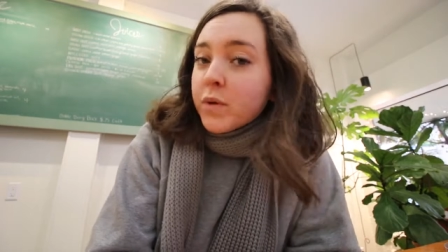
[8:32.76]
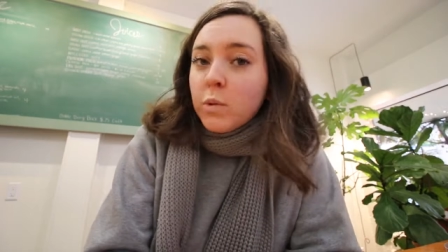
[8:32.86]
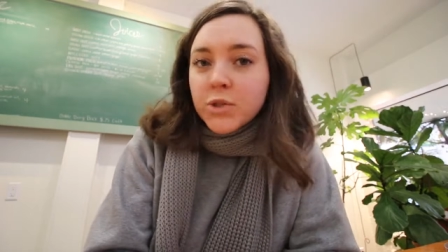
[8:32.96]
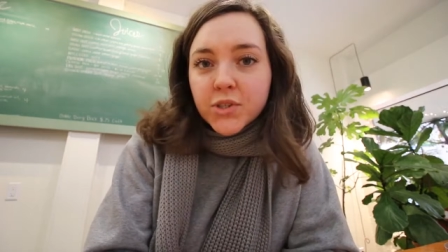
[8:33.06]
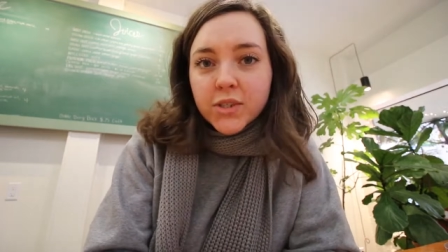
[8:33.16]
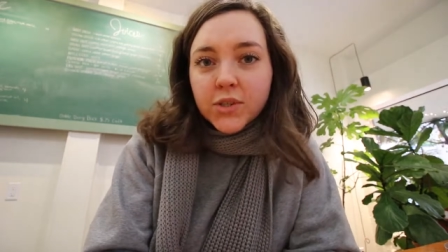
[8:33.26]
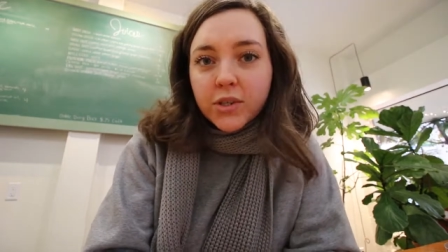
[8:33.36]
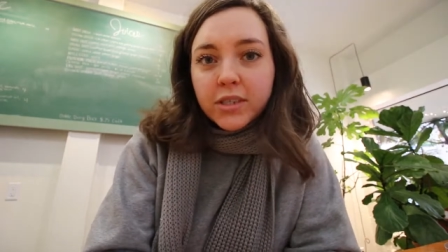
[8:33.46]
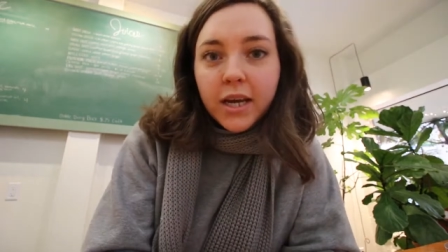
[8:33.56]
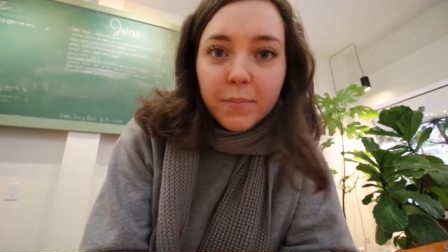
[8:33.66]
which is a
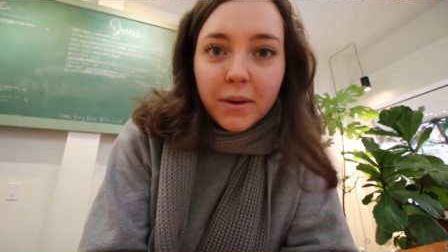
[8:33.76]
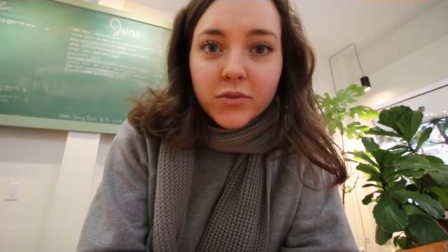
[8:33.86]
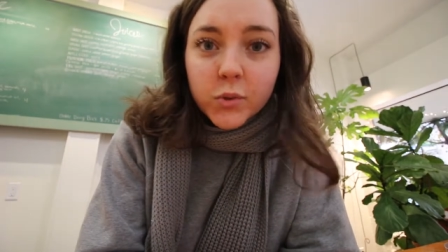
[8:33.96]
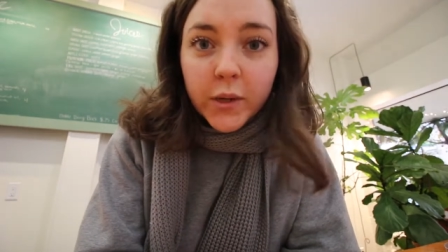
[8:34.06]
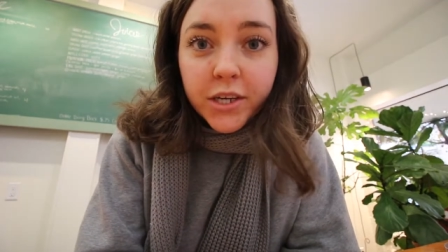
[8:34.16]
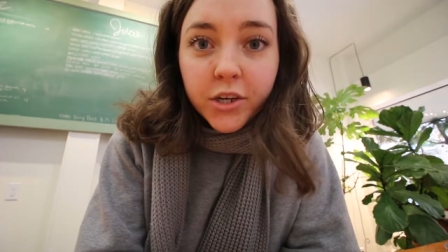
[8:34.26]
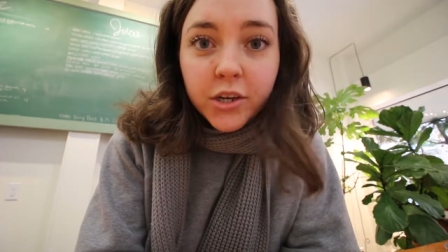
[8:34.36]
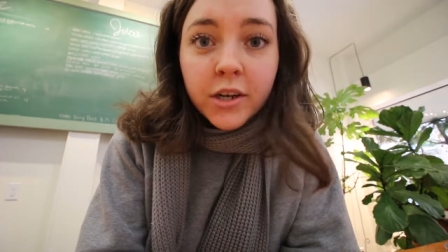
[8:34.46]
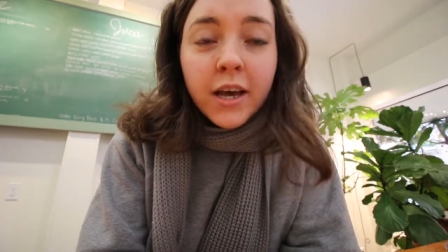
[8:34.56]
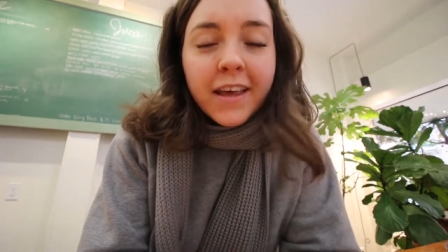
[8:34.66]
certain type of
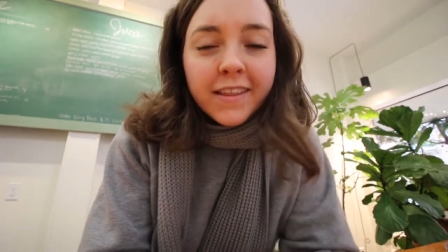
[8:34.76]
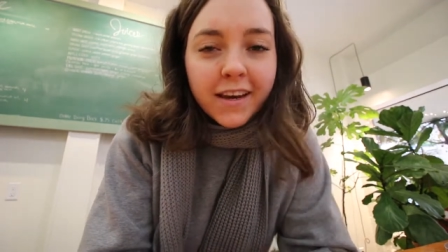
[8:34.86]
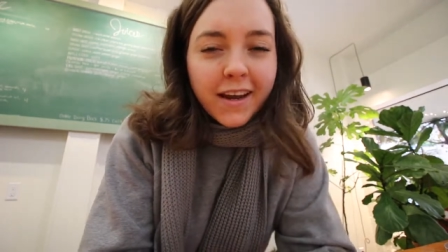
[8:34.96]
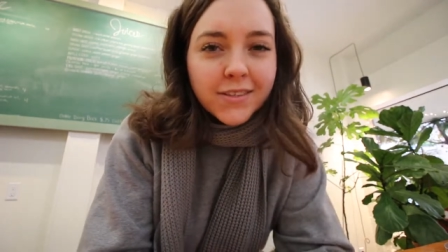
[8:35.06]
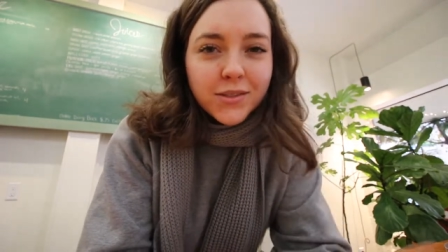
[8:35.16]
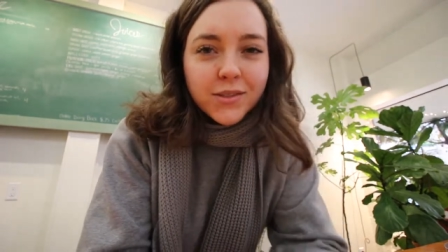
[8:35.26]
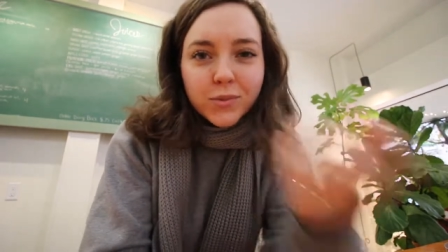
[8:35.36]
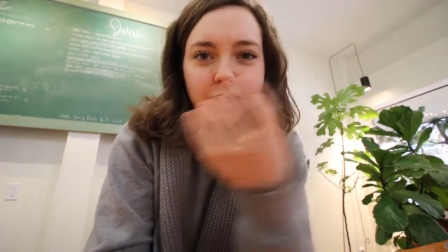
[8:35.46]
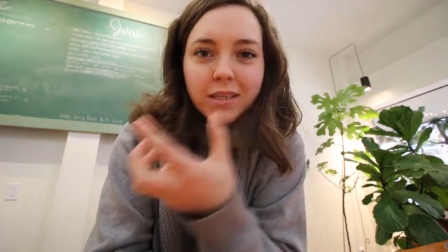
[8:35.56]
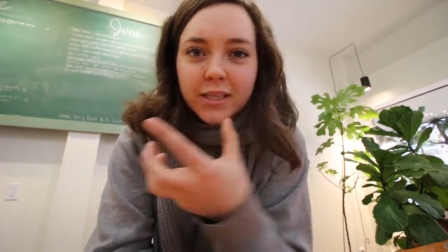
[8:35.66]
sweetener that has this
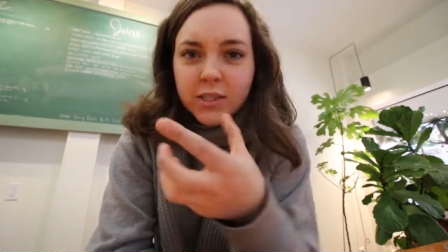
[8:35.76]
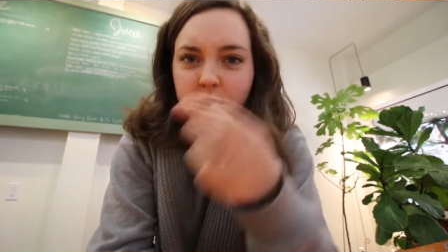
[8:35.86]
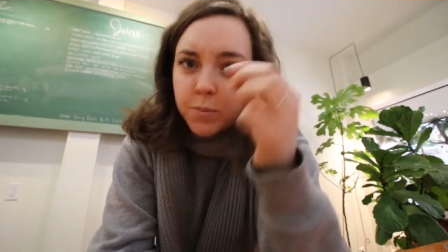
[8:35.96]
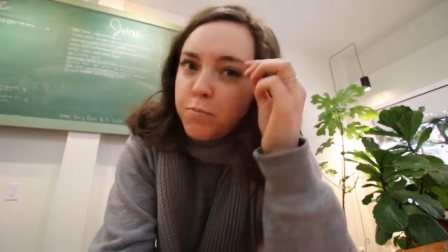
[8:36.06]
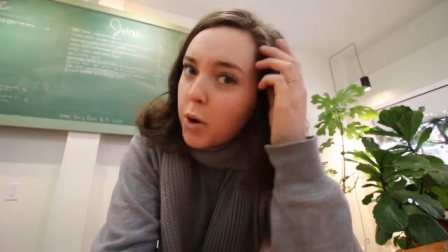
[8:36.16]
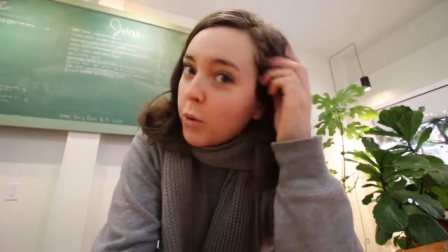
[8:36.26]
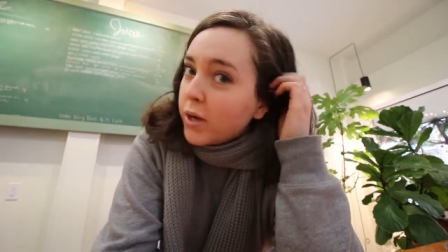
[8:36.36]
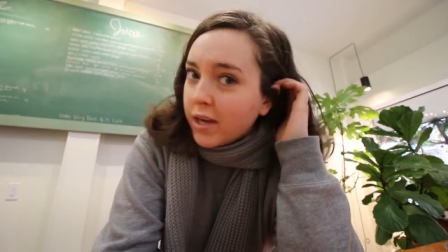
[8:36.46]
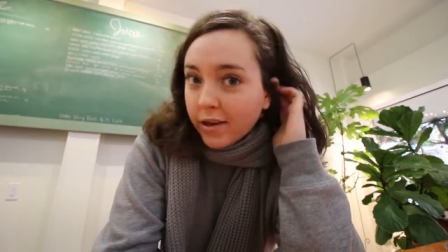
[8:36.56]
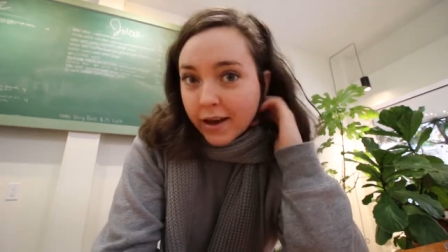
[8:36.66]
really like
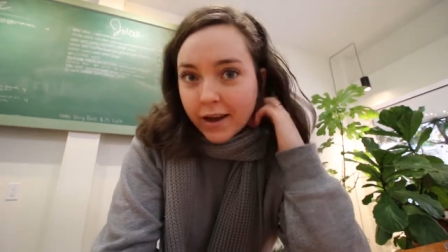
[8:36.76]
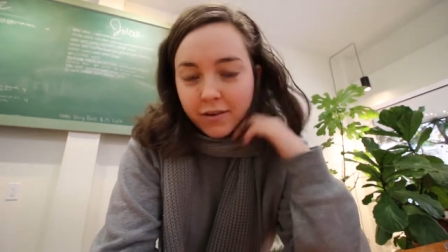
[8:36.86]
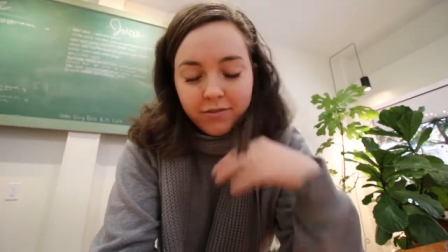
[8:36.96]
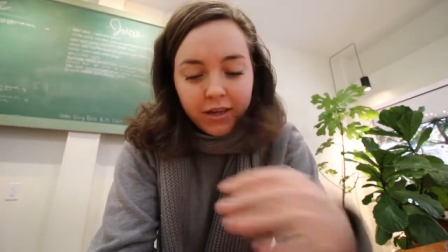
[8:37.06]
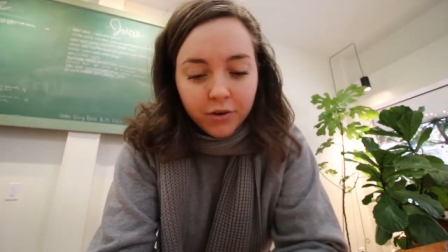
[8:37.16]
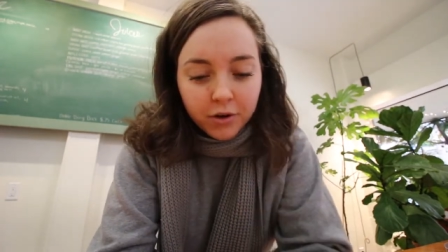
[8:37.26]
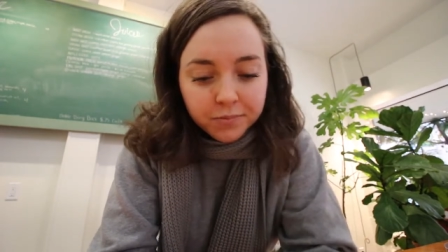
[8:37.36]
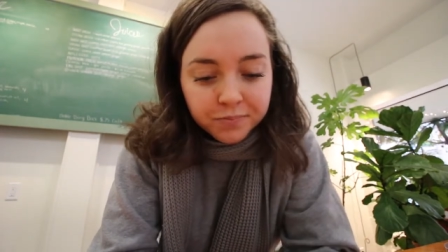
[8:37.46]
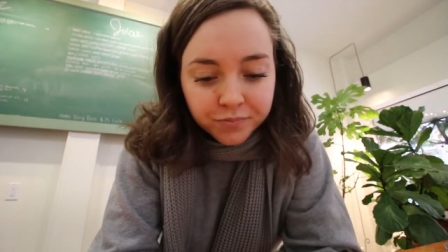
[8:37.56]
smoky kind of flavor.